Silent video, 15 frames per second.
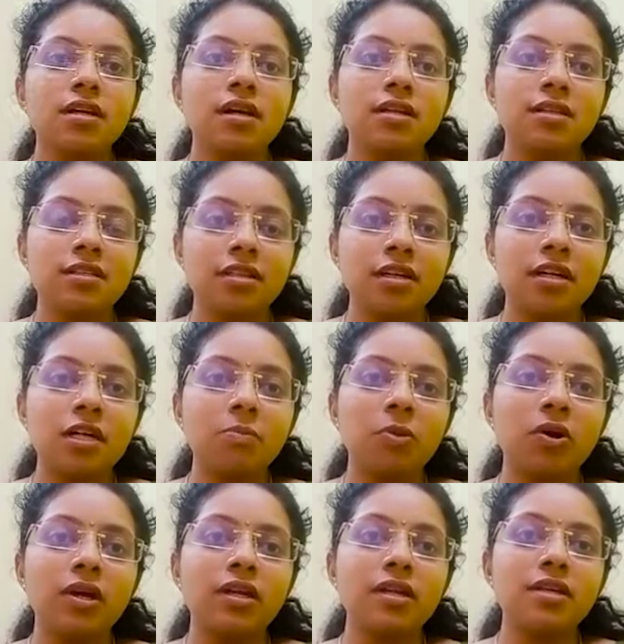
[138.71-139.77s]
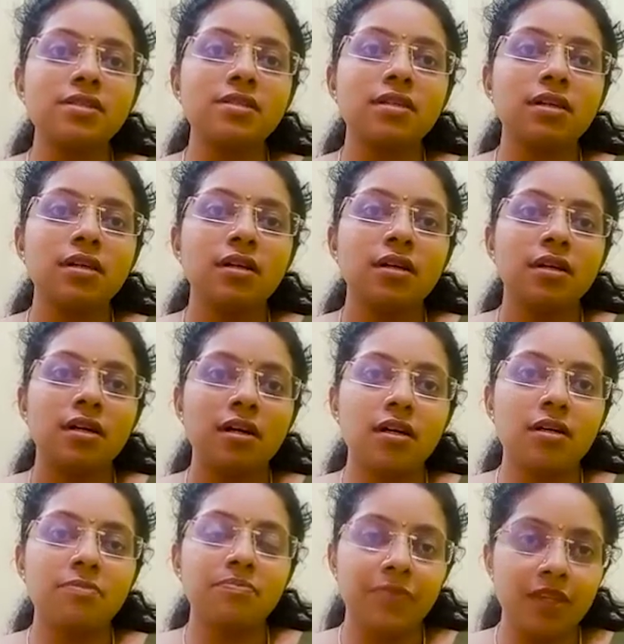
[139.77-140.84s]
The third point is
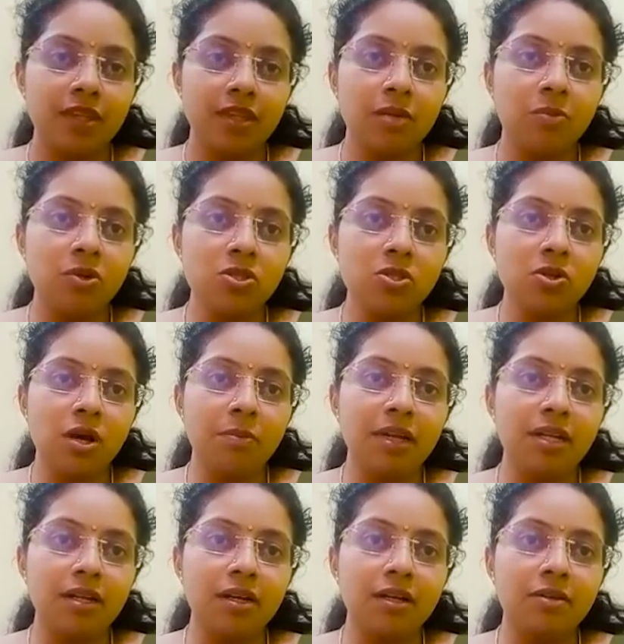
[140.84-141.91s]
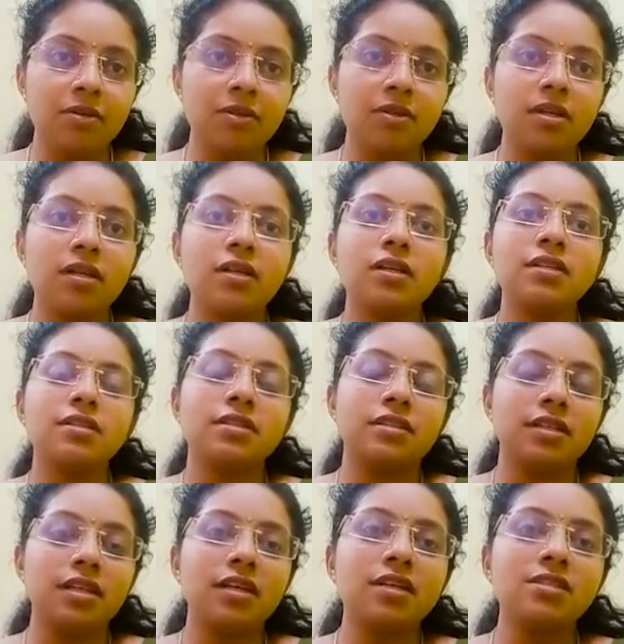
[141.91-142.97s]
the most common
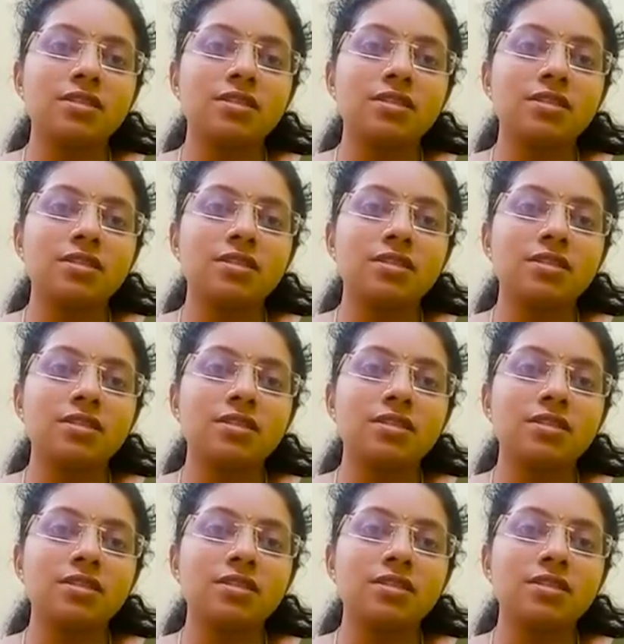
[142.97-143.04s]
thing is